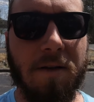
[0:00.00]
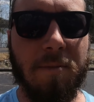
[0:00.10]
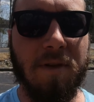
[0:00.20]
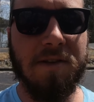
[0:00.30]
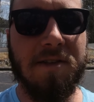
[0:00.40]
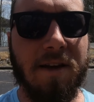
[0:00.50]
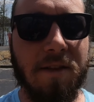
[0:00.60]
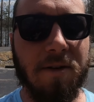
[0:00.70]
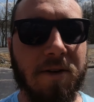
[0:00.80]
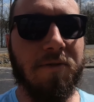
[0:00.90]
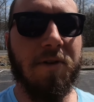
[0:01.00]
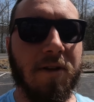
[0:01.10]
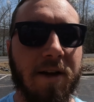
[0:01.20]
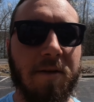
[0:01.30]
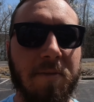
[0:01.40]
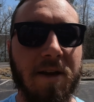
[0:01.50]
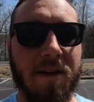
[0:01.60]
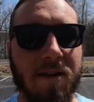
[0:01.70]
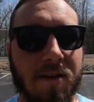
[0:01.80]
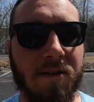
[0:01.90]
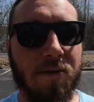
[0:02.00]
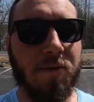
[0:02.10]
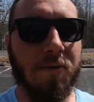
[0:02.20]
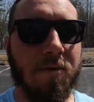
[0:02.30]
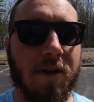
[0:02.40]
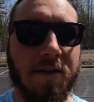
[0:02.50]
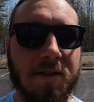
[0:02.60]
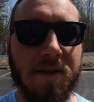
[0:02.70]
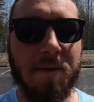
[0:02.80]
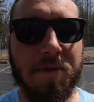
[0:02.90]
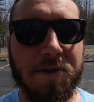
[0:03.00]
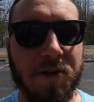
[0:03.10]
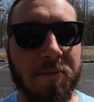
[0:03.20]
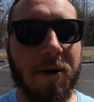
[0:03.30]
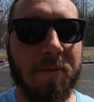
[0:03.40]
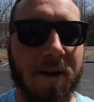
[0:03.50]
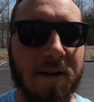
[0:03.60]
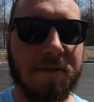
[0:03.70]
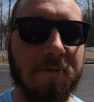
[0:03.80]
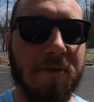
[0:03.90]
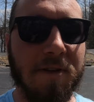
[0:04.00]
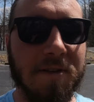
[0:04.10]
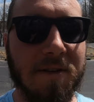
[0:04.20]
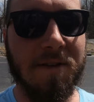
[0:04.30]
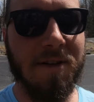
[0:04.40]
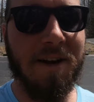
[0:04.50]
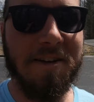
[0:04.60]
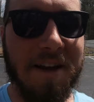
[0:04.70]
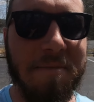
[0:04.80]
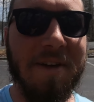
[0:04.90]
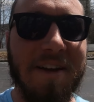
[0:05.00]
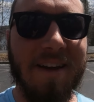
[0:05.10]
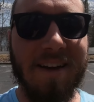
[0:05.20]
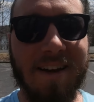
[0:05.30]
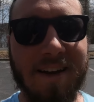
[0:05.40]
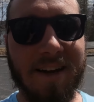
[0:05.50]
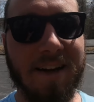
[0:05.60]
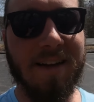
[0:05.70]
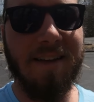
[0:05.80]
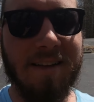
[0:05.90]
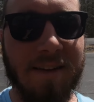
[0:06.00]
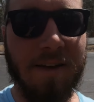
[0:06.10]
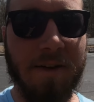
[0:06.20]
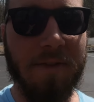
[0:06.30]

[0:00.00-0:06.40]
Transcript: On the plus side though, if you're like me and you like to keep the trim up and have some fun a lot of time, you know,